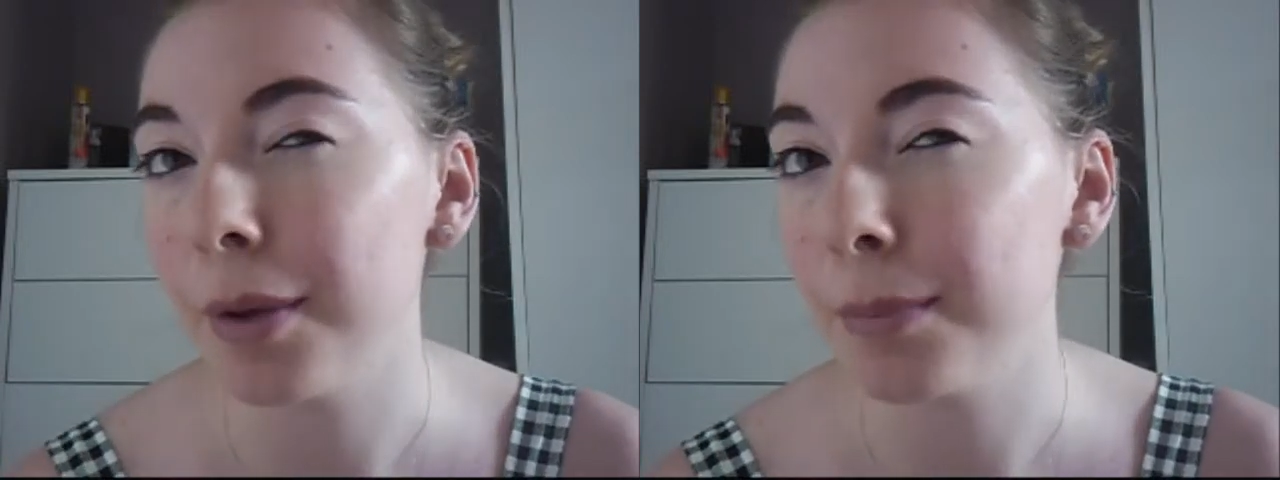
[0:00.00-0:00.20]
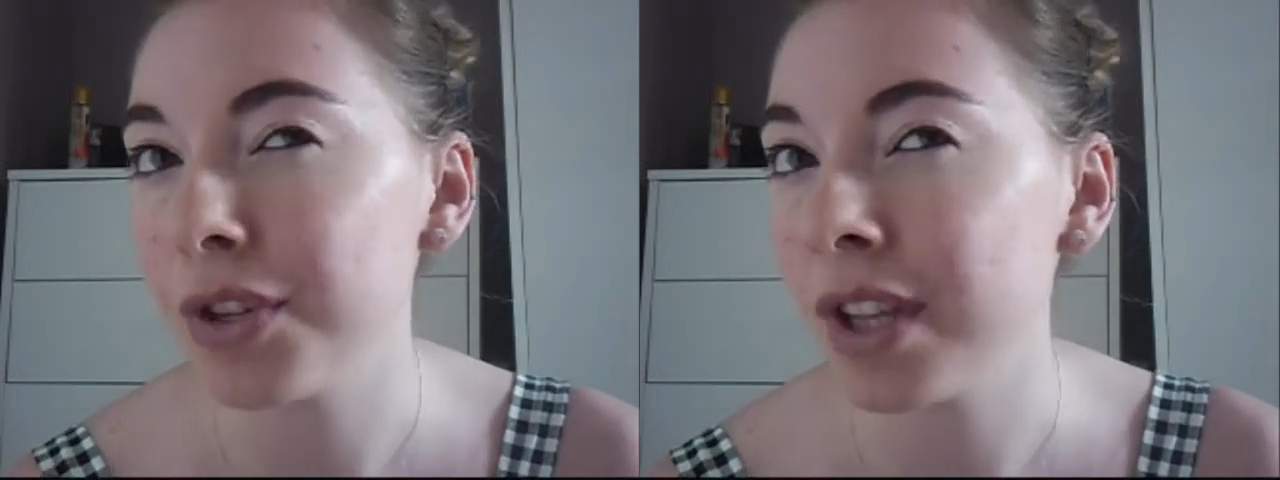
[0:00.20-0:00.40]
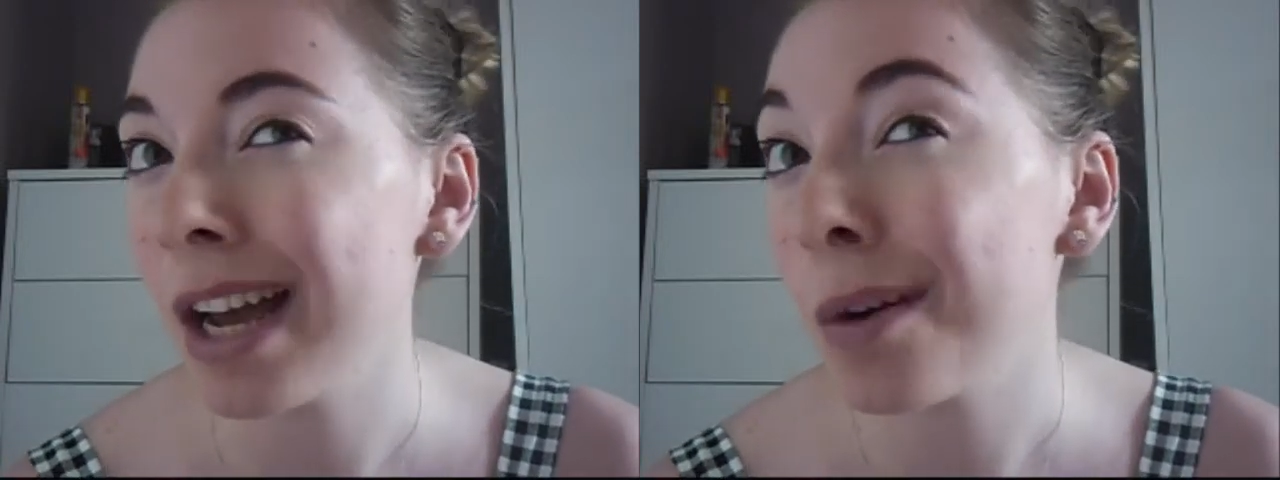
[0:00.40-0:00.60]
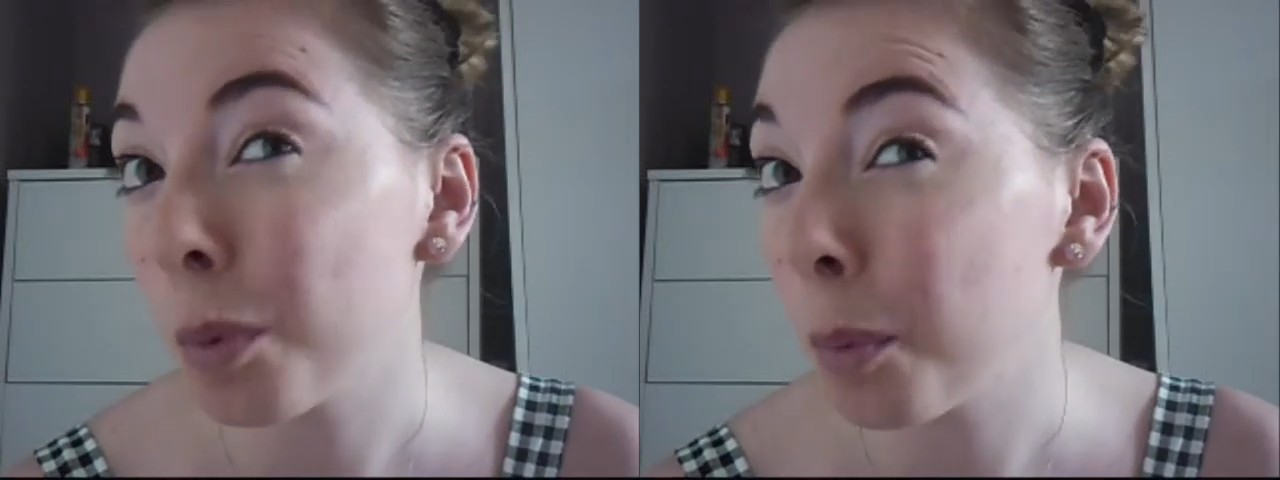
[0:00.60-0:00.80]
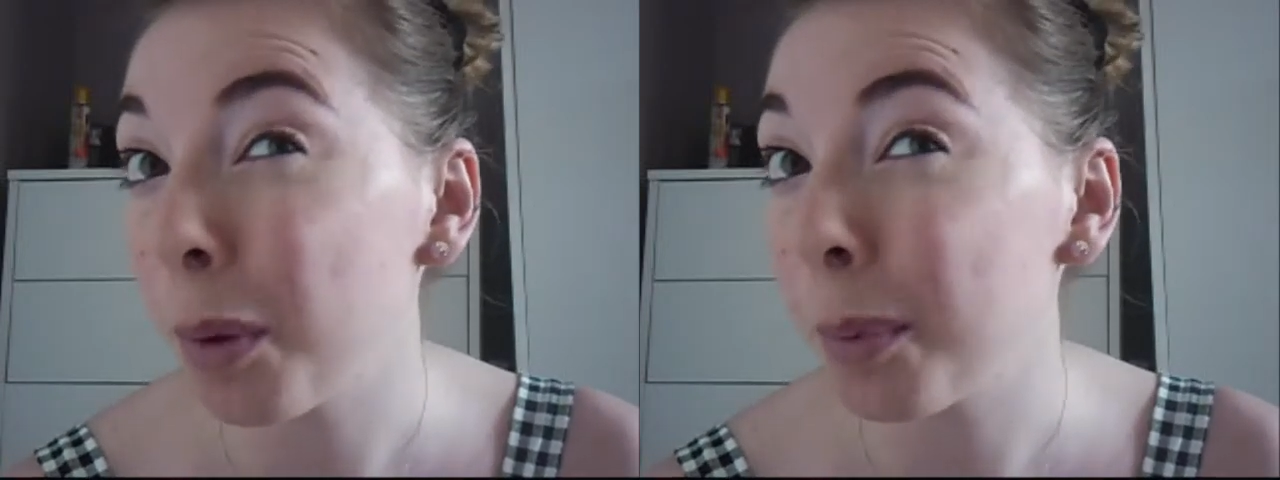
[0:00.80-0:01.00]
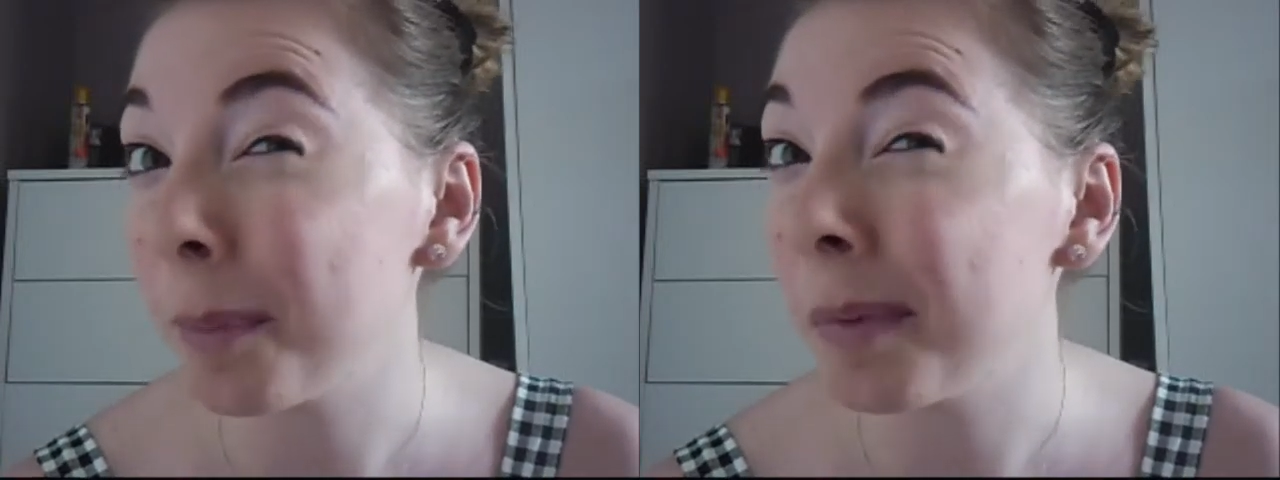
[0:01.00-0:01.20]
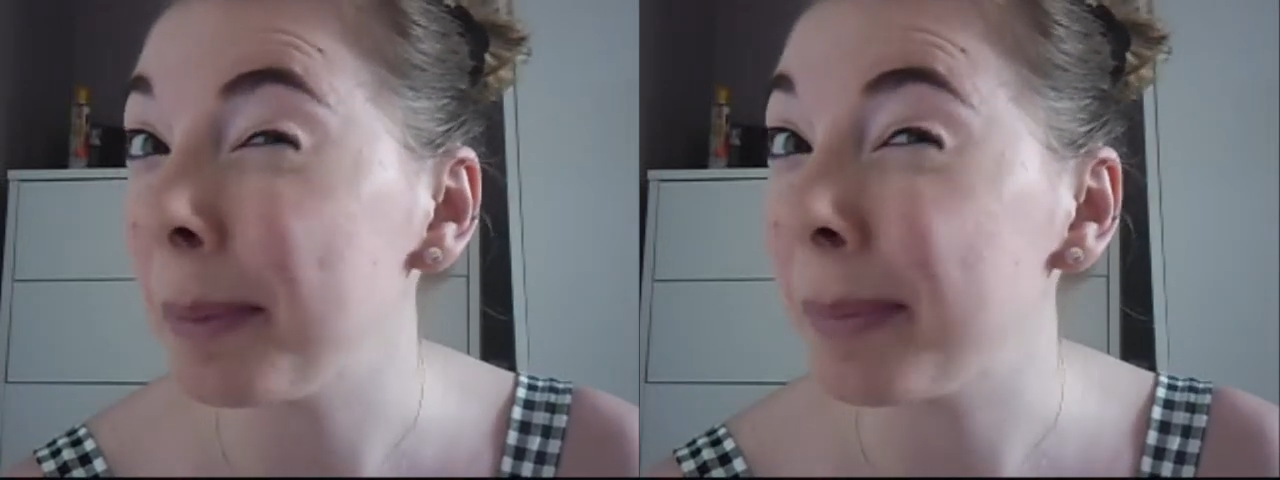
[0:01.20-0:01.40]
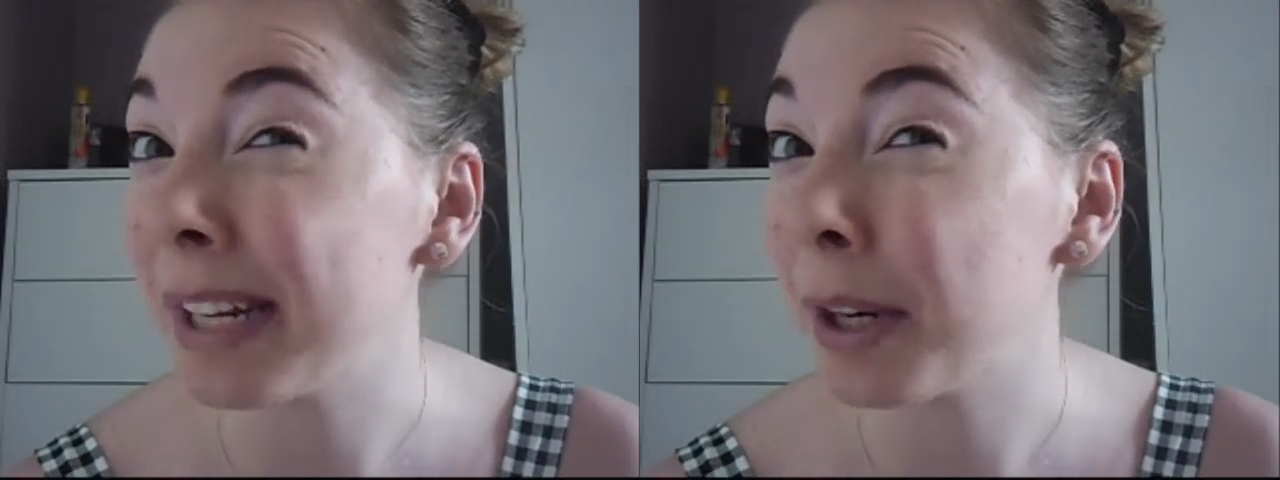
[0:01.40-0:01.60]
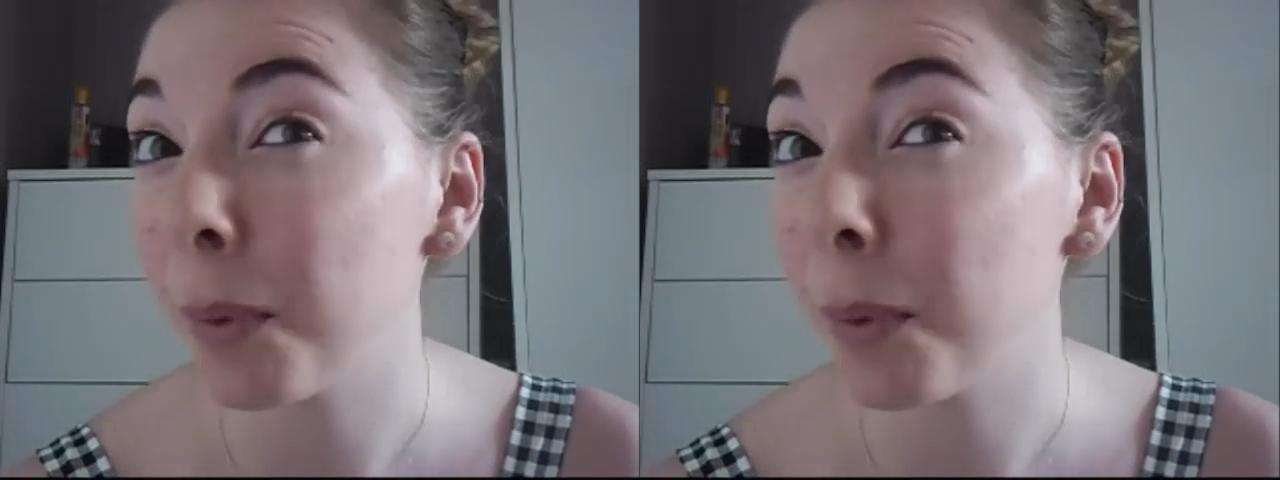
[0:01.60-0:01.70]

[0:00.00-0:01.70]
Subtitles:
So that will probably be